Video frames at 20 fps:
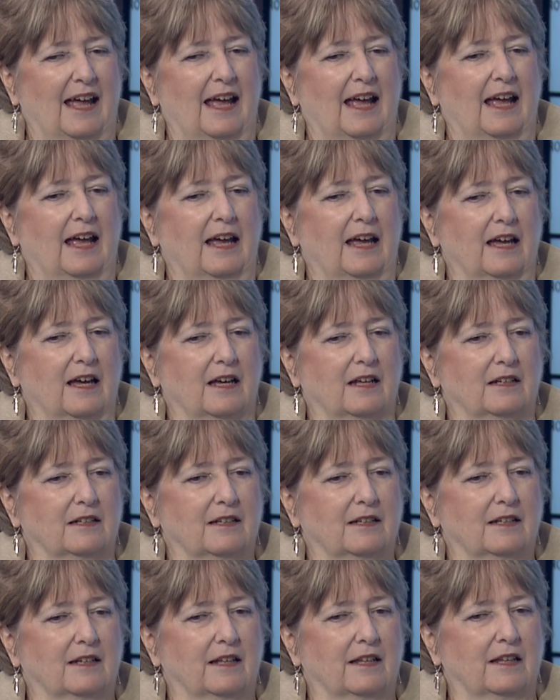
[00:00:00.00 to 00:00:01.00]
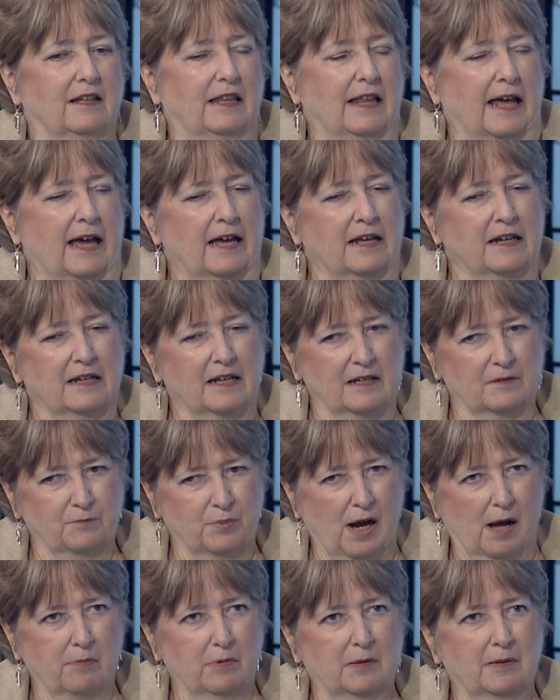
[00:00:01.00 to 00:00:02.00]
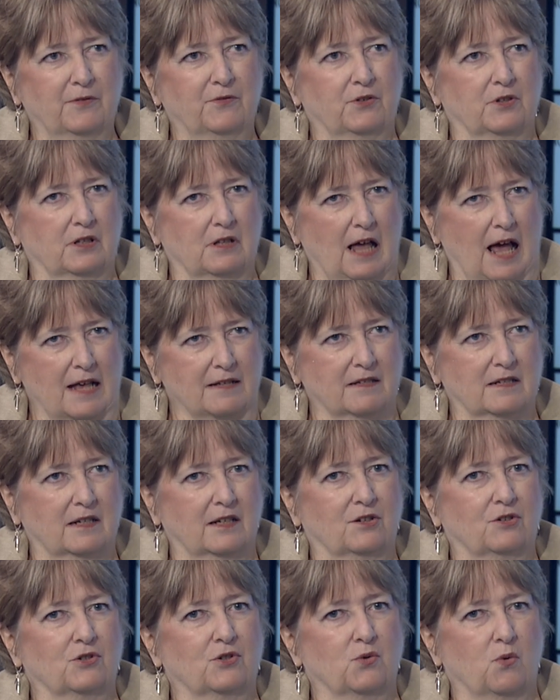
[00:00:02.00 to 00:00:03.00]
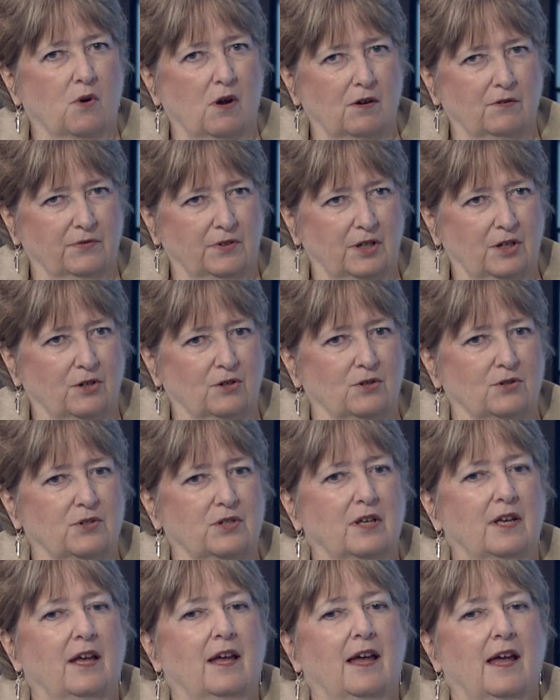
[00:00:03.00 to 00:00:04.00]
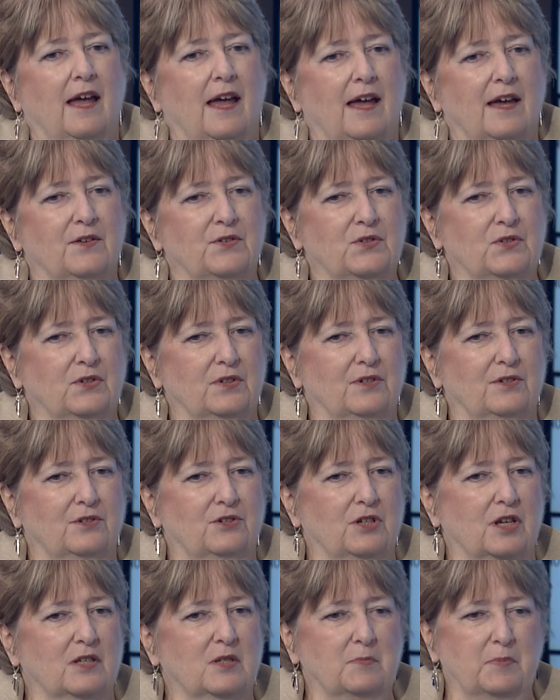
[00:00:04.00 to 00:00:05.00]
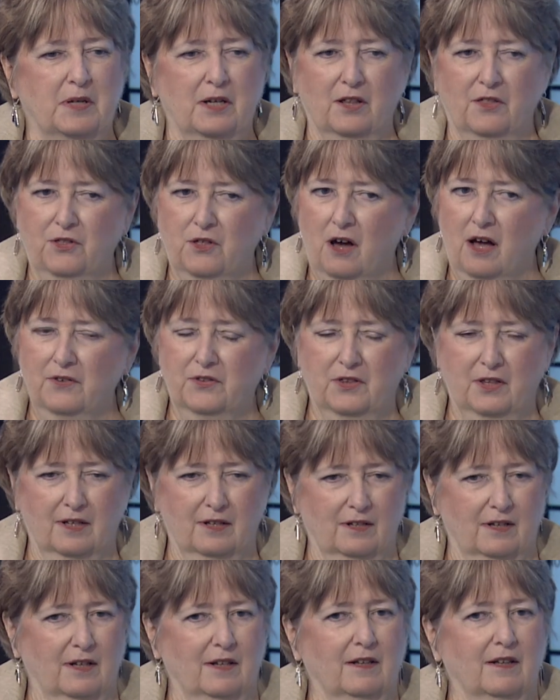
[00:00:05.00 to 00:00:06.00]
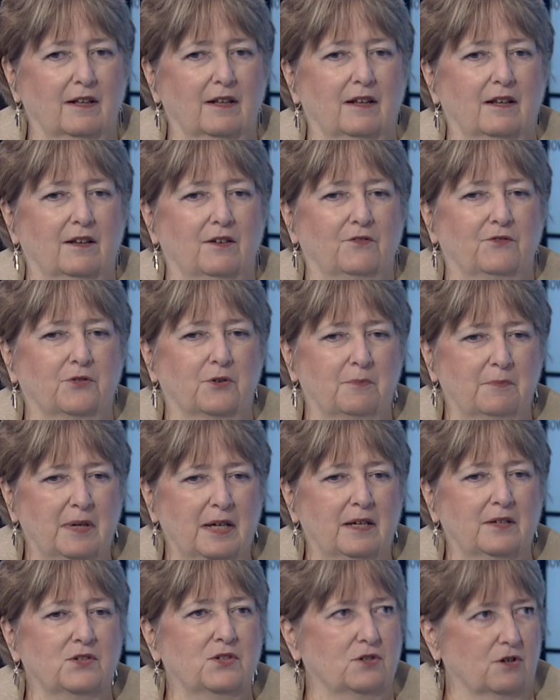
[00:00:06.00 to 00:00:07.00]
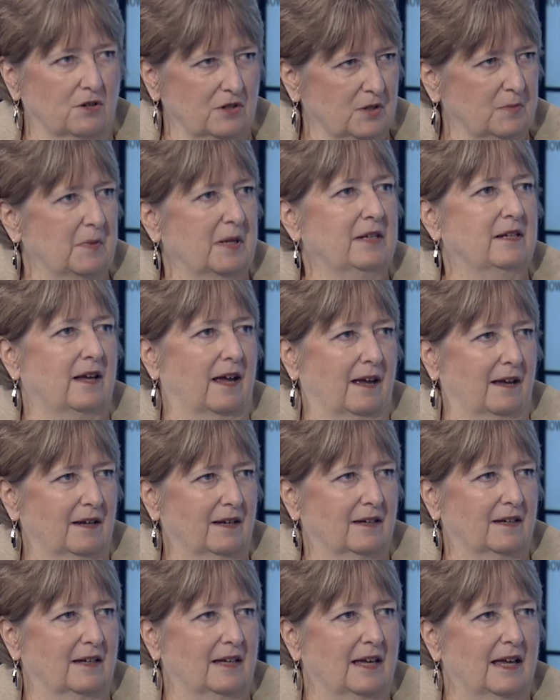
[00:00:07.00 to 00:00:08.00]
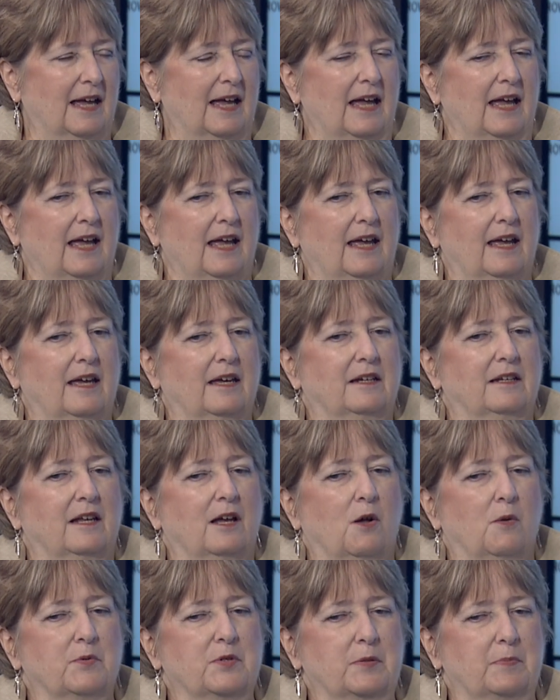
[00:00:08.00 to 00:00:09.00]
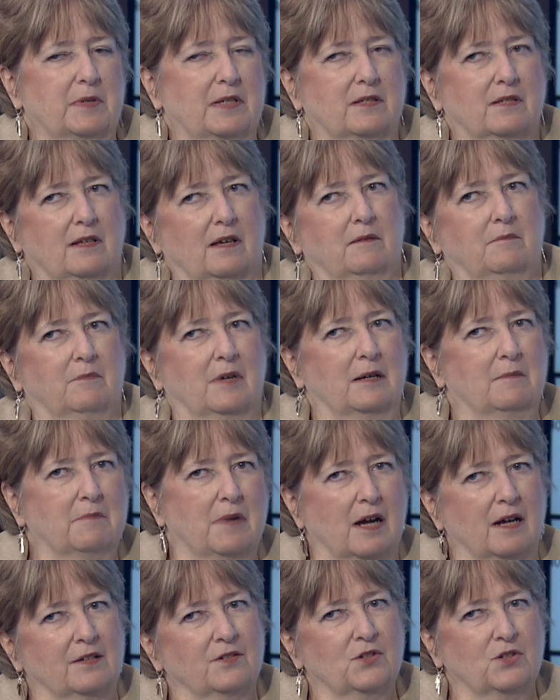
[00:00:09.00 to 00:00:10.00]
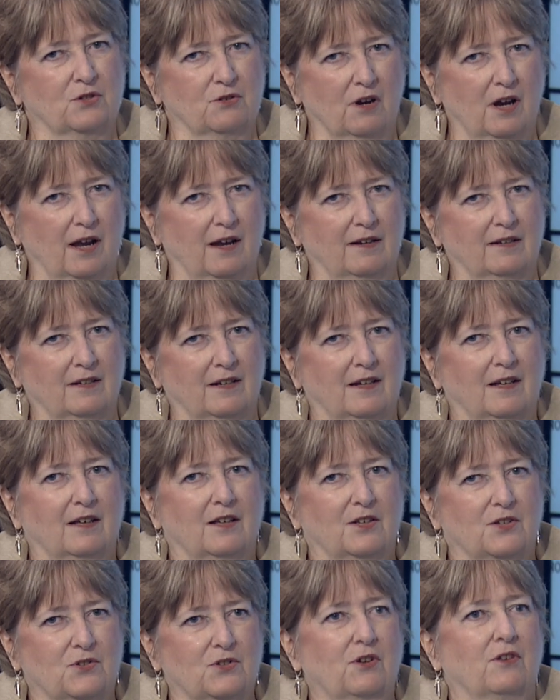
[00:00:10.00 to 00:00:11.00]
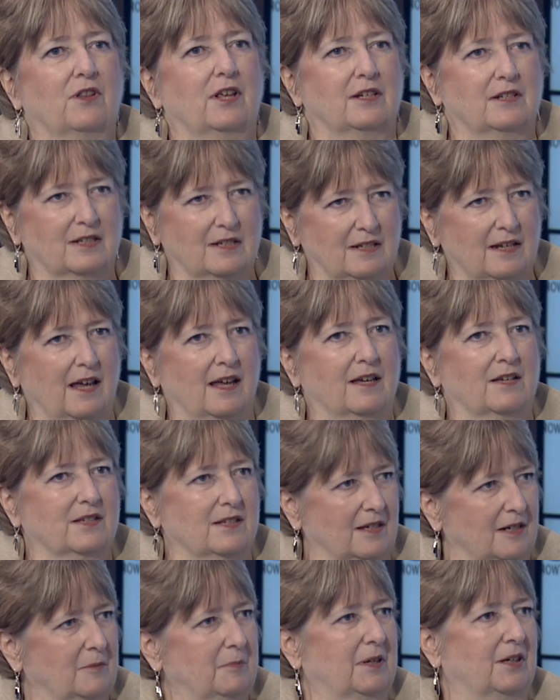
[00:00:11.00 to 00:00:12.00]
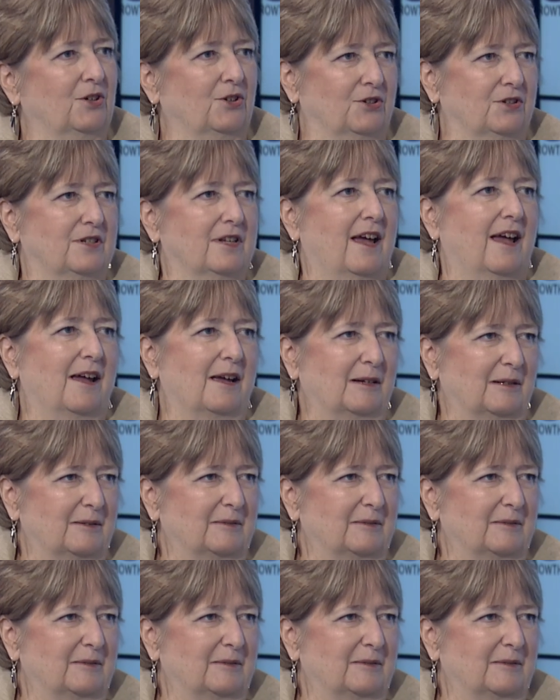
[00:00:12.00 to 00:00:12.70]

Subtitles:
And that probably for the last 10 or 12 years has just been a thought that, for me, starts my day and helps me set my mind straight so that today is going to be a good day.